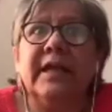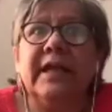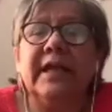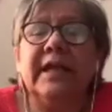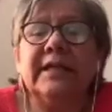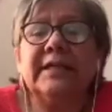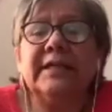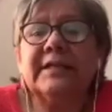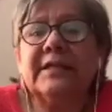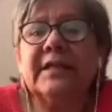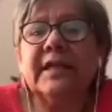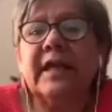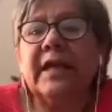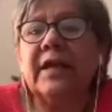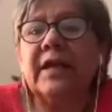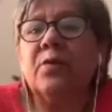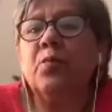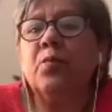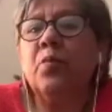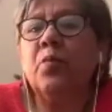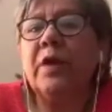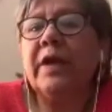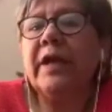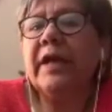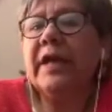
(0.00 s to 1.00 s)
It's like
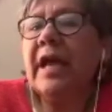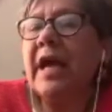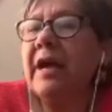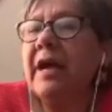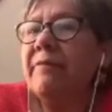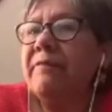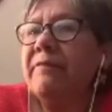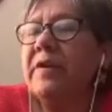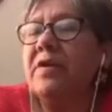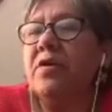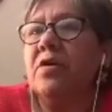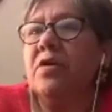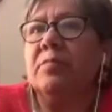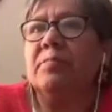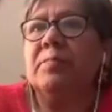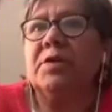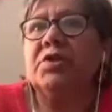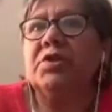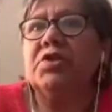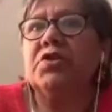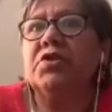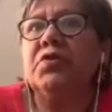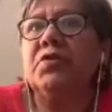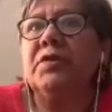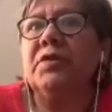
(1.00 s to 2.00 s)
we have an
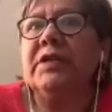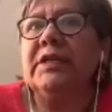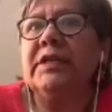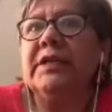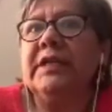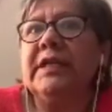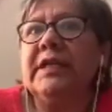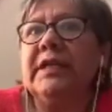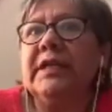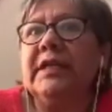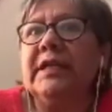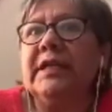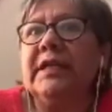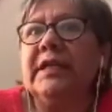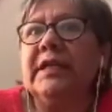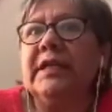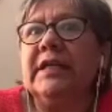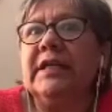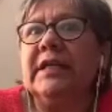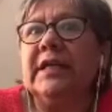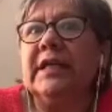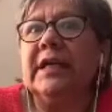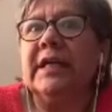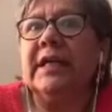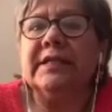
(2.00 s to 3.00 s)
opportunity
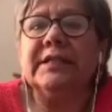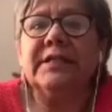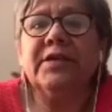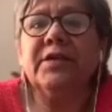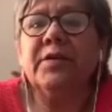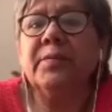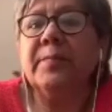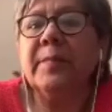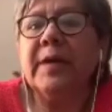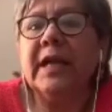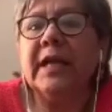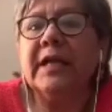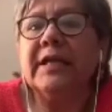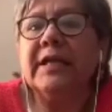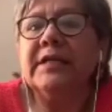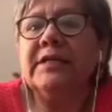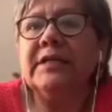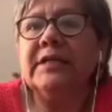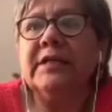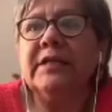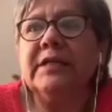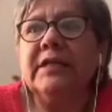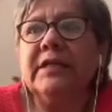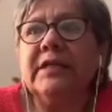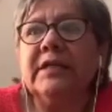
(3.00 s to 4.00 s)
as
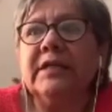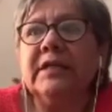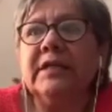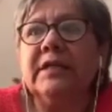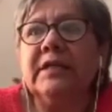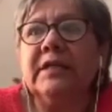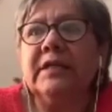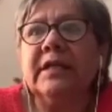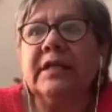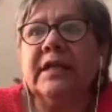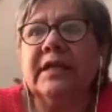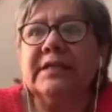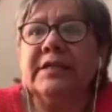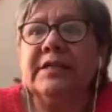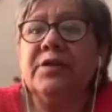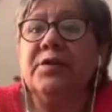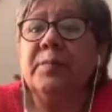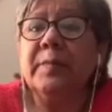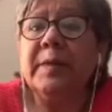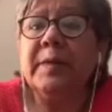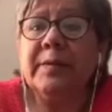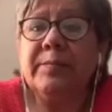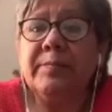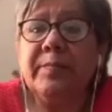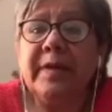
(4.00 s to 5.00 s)
humanity, as
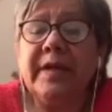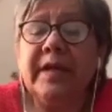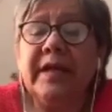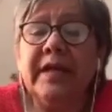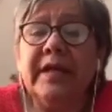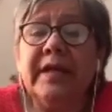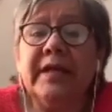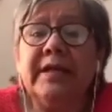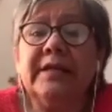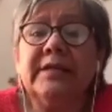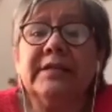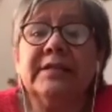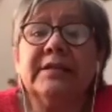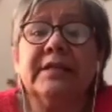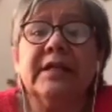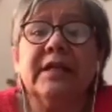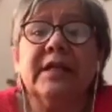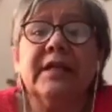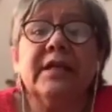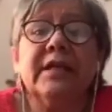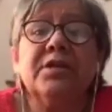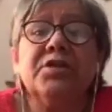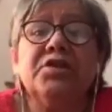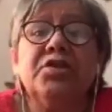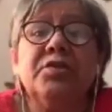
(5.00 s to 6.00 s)
human beings,
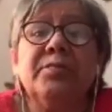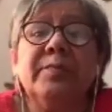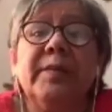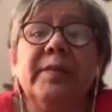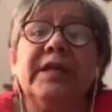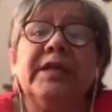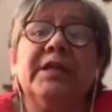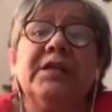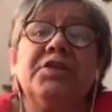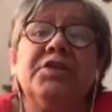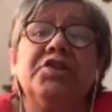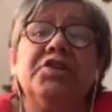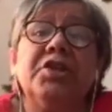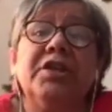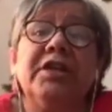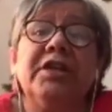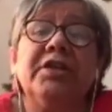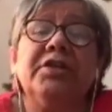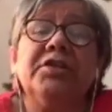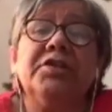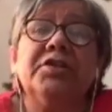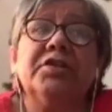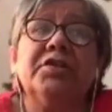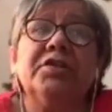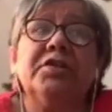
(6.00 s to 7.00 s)
to make a
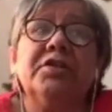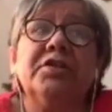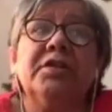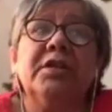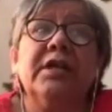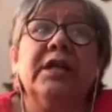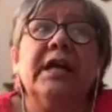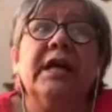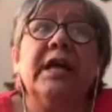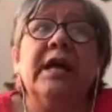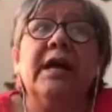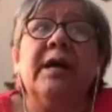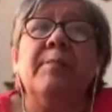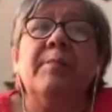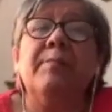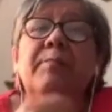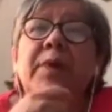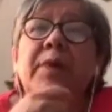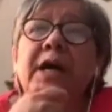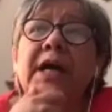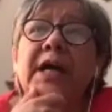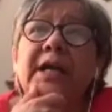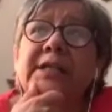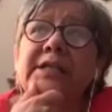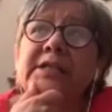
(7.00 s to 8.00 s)
change.
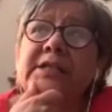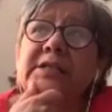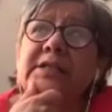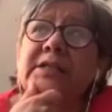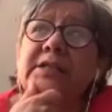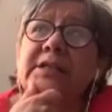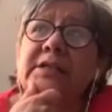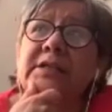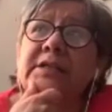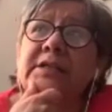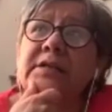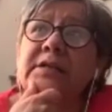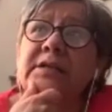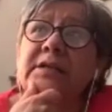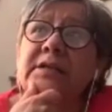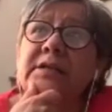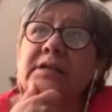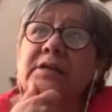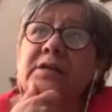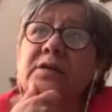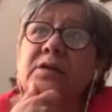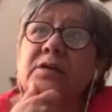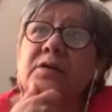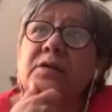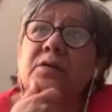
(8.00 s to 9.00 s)
But
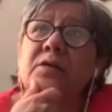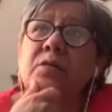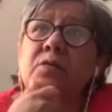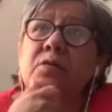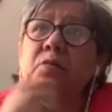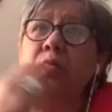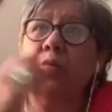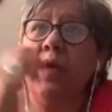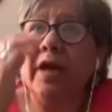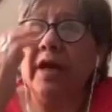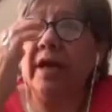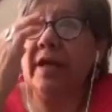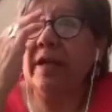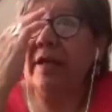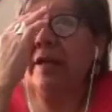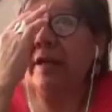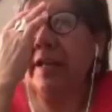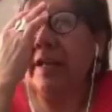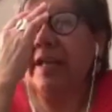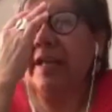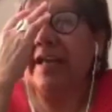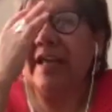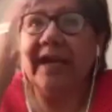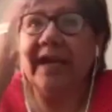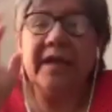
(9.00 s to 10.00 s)
when
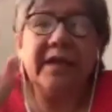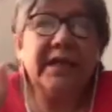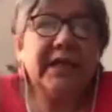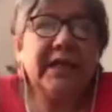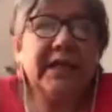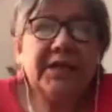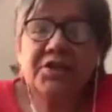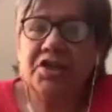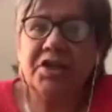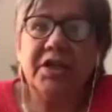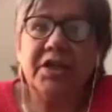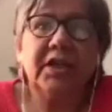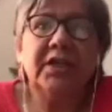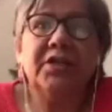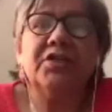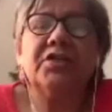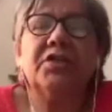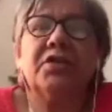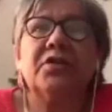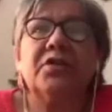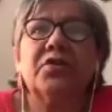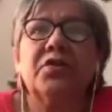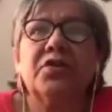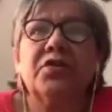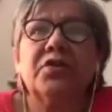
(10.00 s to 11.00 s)
any change
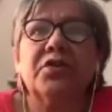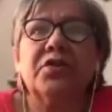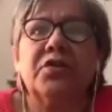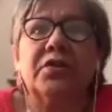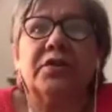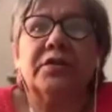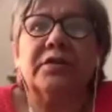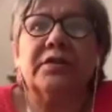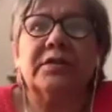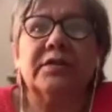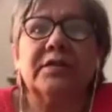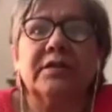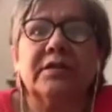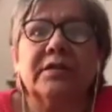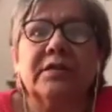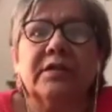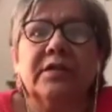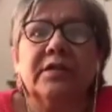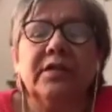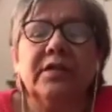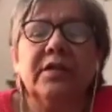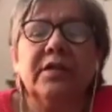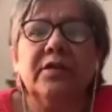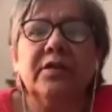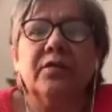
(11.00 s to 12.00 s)
occurs,
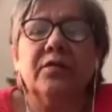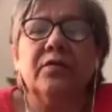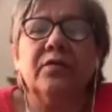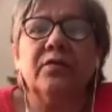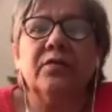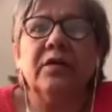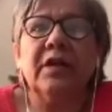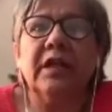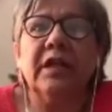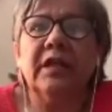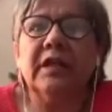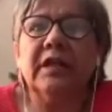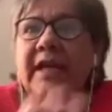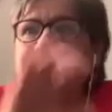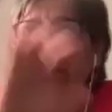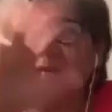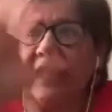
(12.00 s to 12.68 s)
you know, like